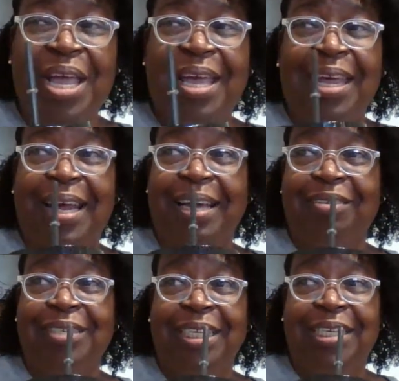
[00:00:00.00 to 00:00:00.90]
And I
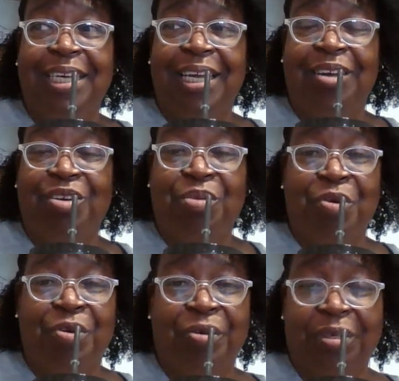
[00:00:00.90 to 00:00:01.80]
don't need to get no
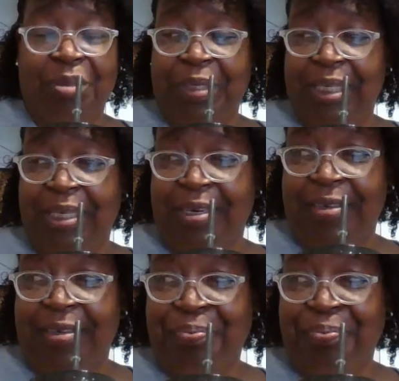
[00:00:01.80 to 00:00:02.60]
more Christmas stuff.